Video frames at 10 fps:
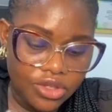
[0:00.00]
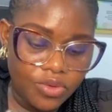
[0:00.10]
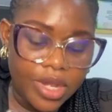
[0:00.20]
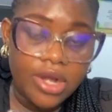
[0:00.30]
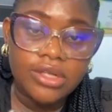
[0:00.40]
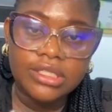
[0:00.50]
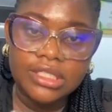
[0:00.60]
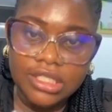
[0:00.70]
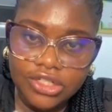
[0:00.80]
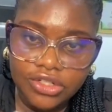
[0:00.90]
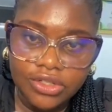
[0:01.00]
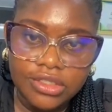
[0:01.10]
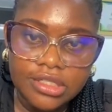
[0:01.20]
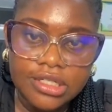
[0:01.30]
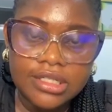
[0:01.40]
you were
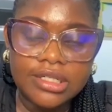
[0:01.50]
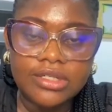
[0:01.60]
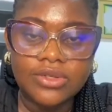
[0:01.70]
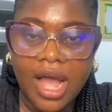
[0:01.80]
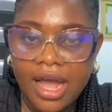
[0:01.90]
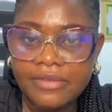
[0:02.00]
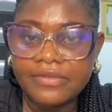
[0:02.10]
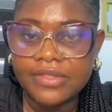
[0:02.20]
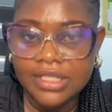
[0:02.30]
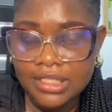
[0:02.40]
conditioned to have